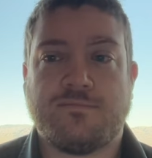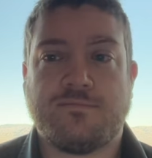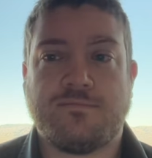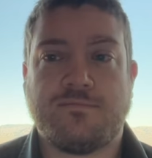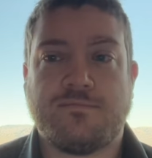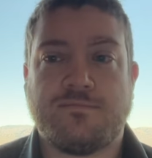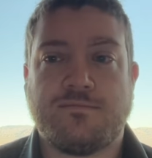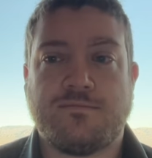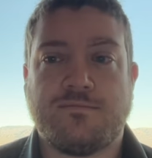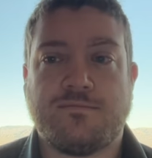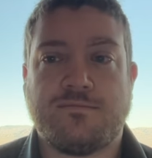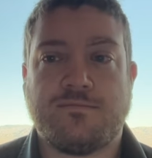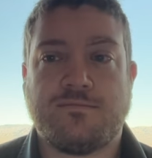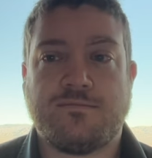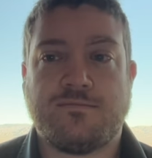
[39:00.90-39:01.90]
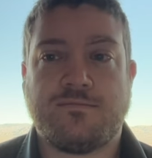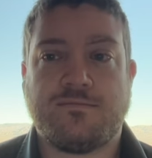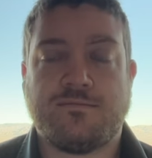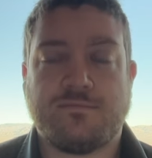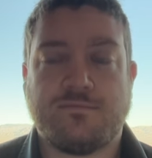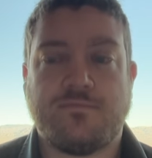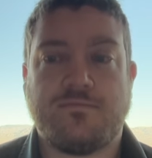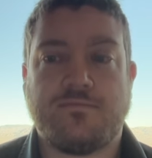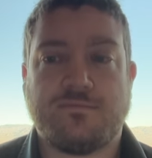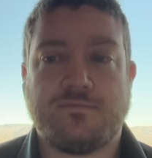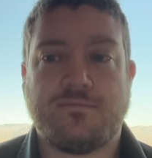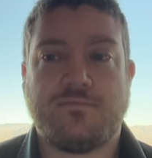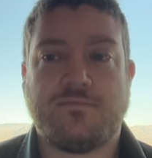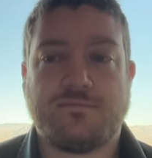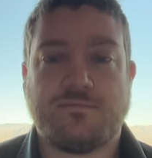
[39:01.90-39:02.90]

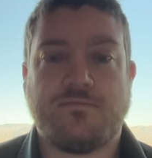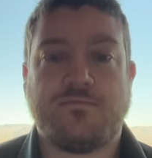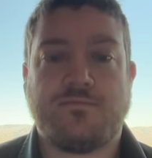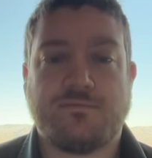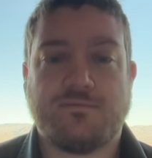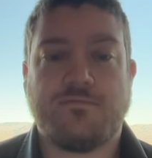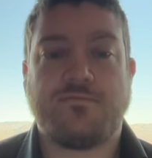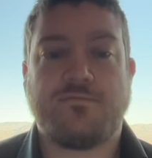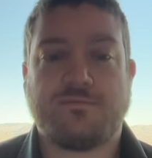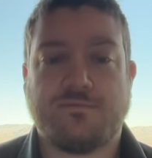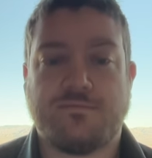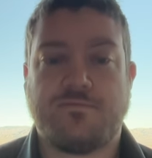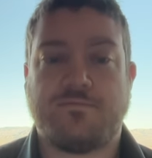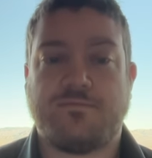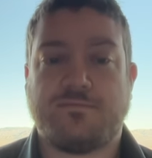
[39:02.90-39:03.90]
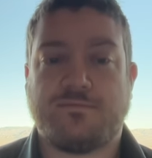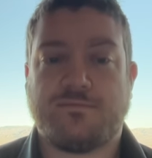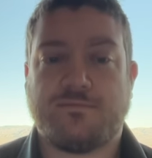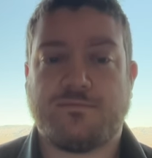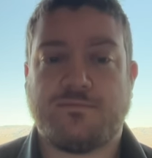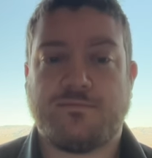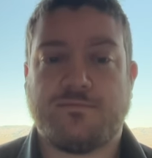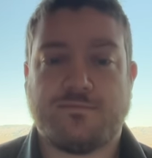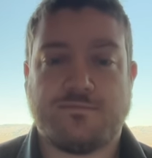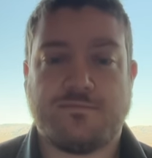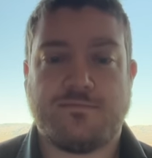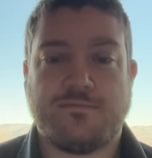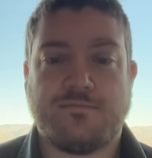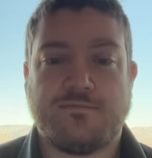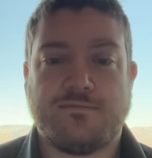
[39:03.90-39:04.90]

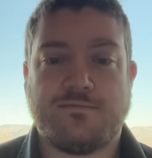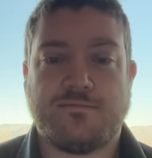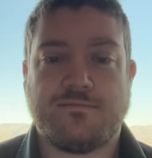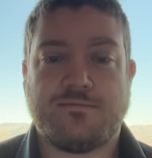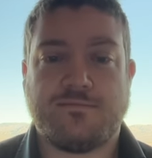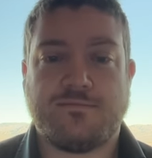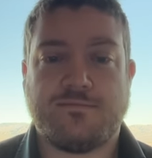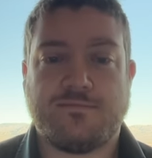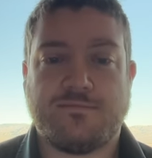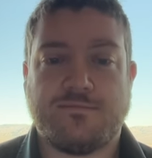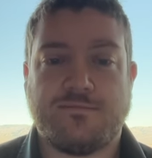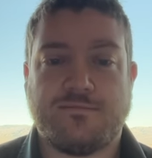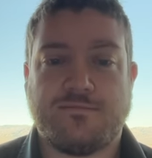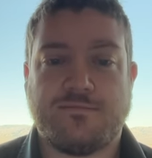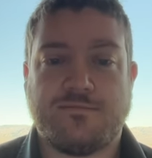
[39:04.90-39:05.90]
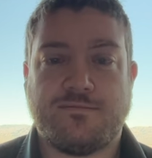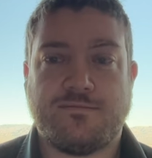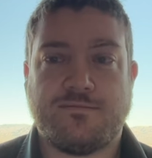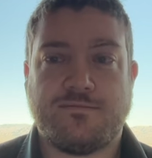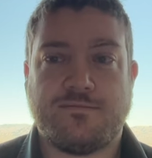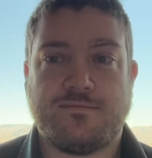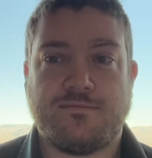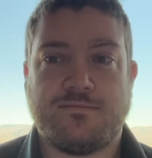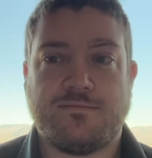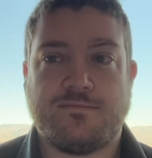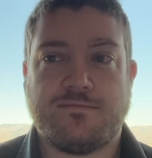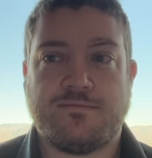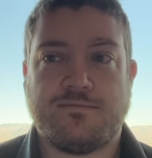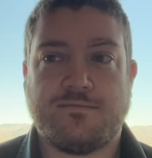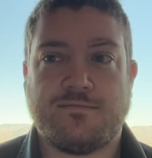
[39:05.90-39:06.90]

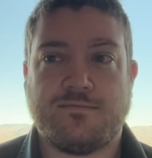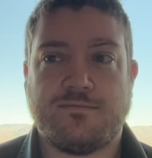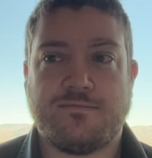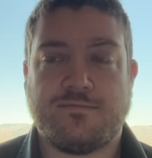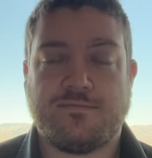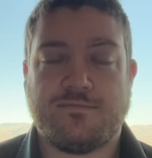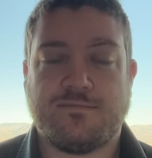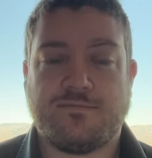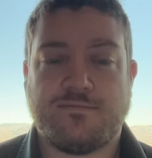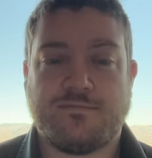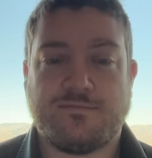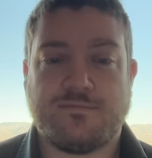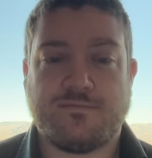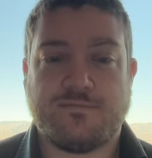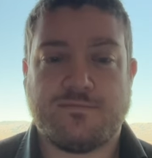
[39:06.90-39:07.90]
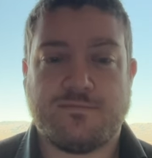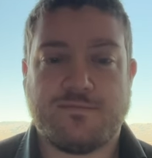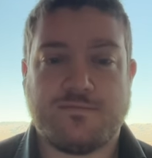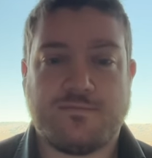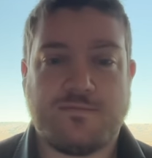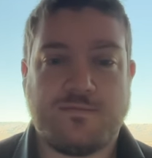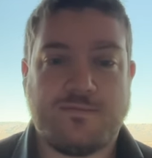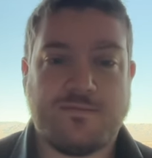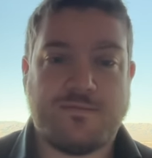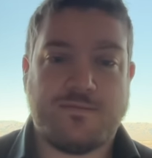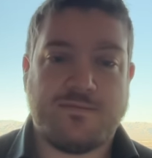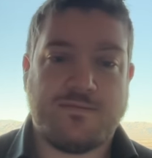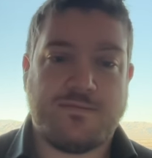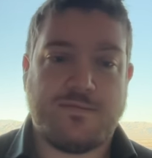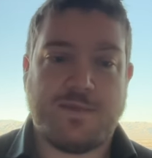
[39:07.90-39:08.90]
The person shown says nothing.